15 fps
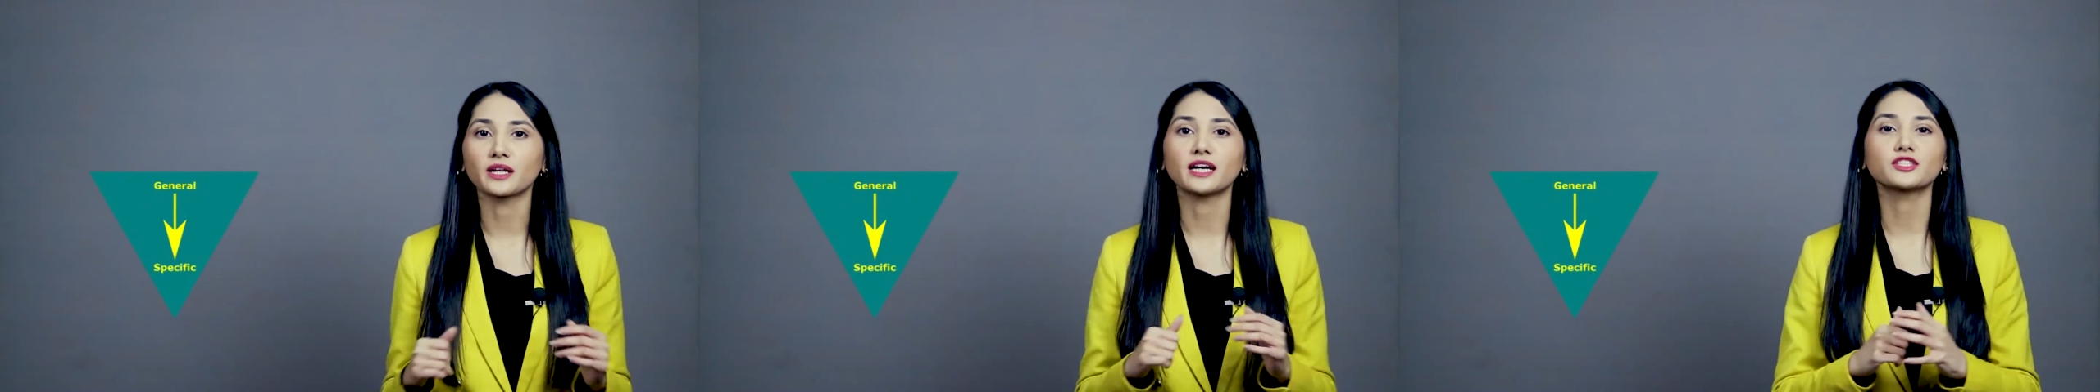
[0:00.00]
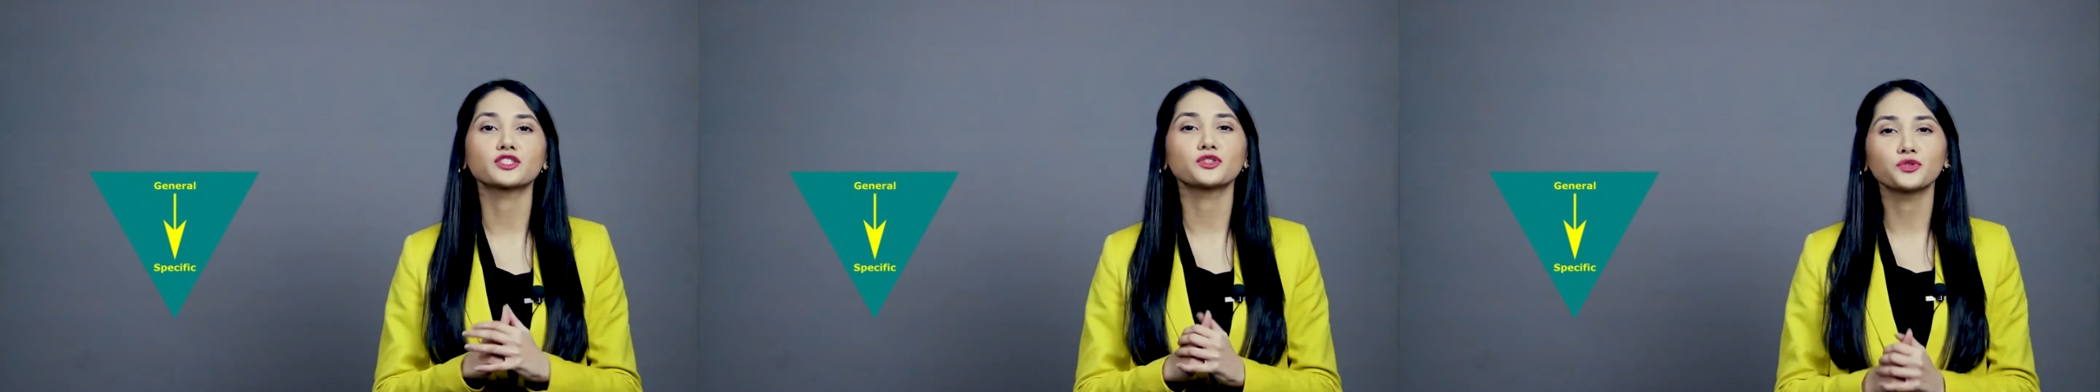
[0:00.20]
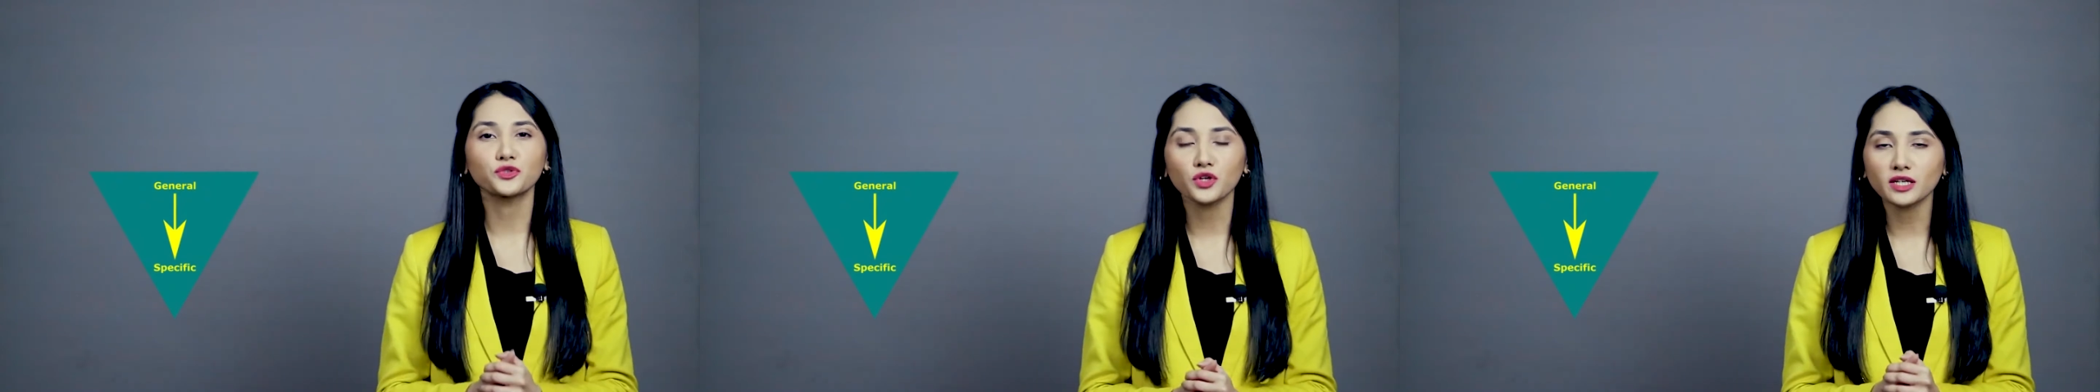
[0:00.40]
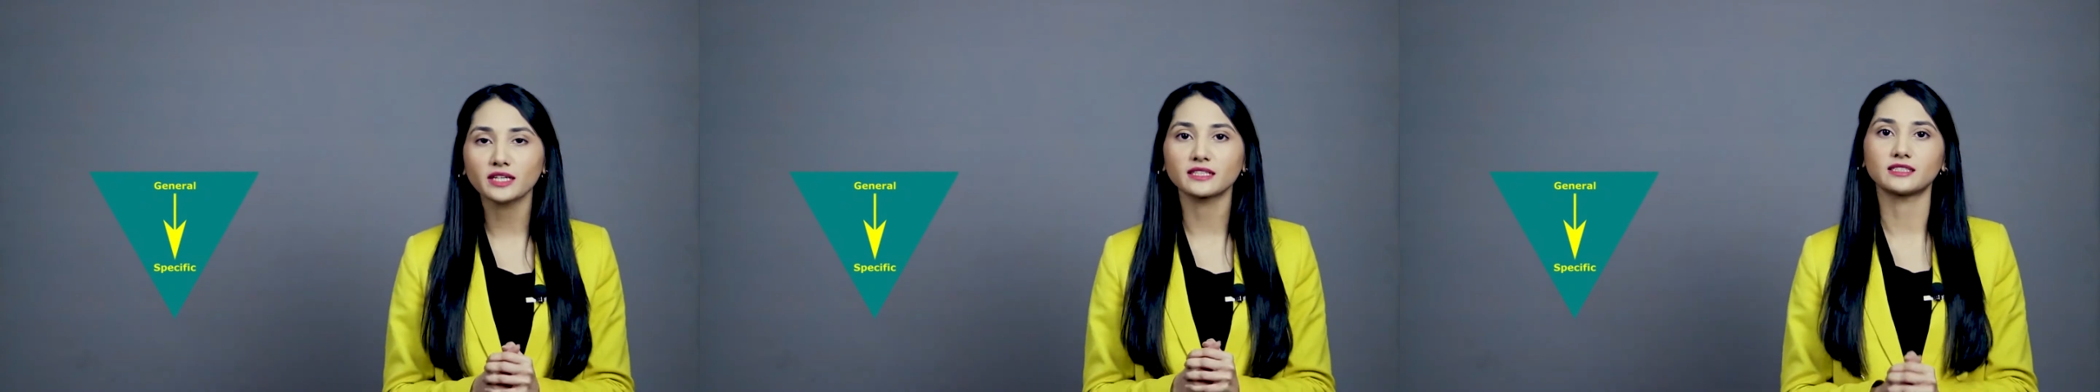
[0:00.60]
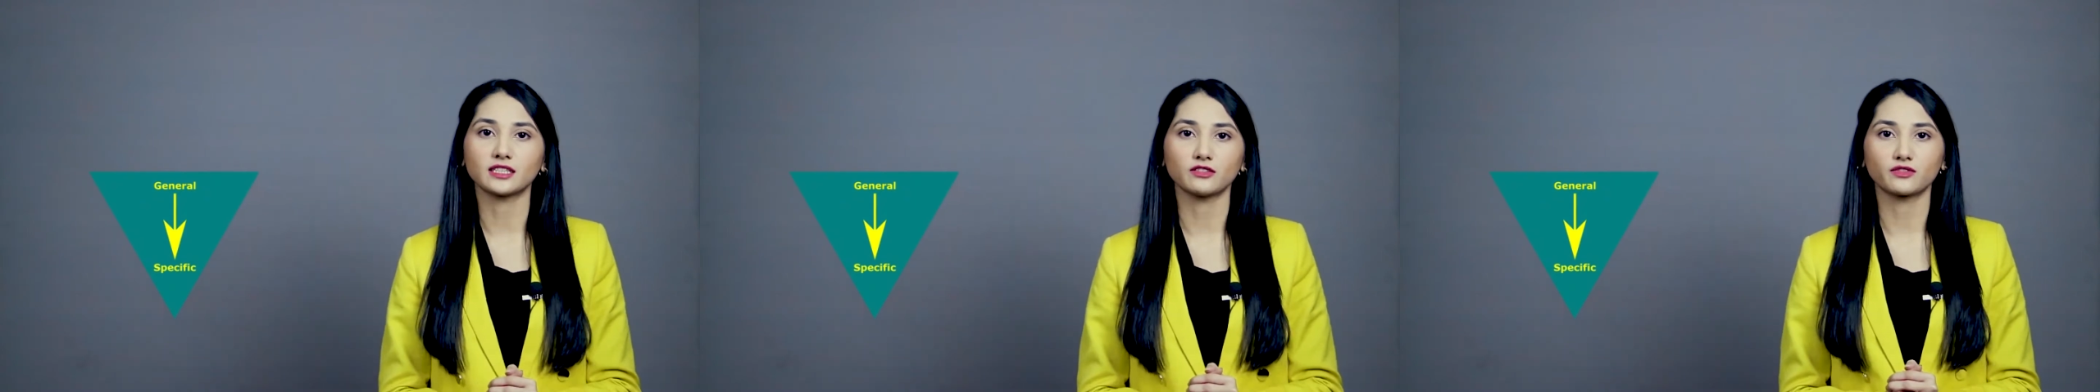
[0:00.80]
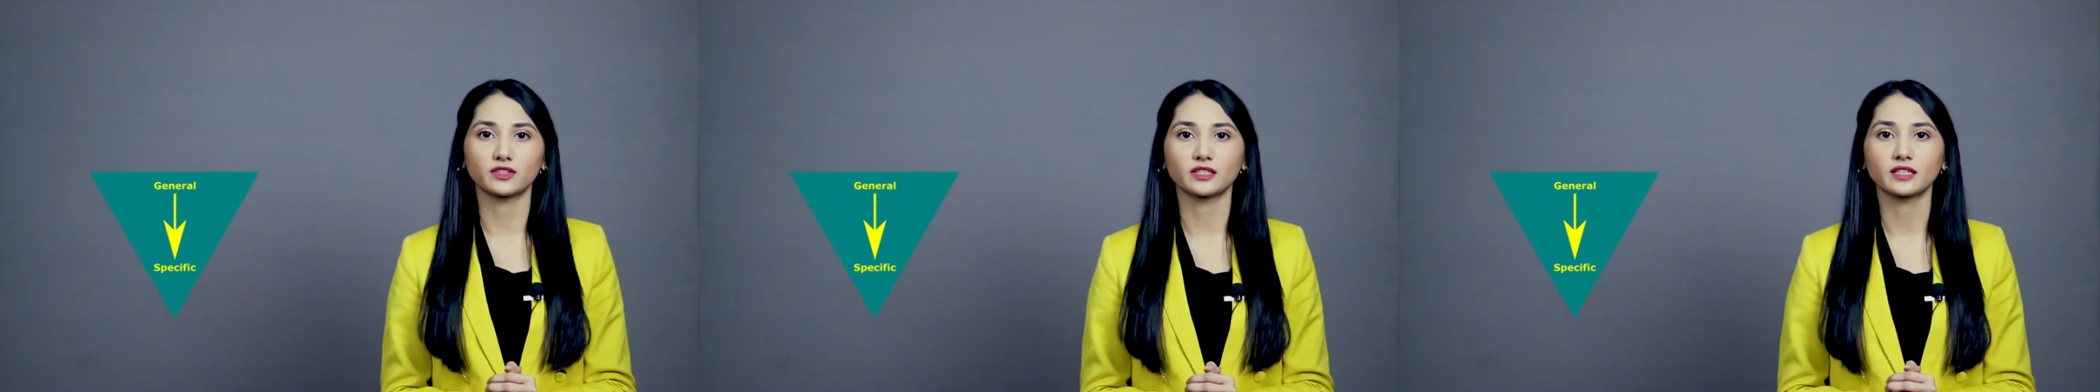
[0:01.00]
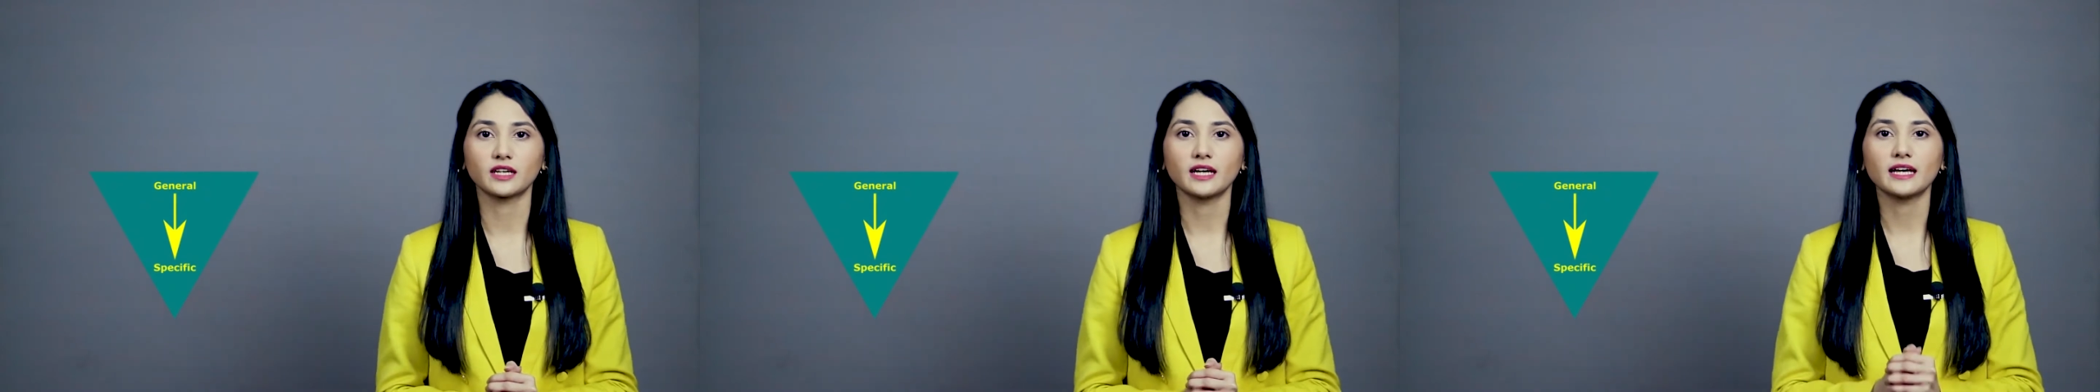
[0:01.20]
as you look at different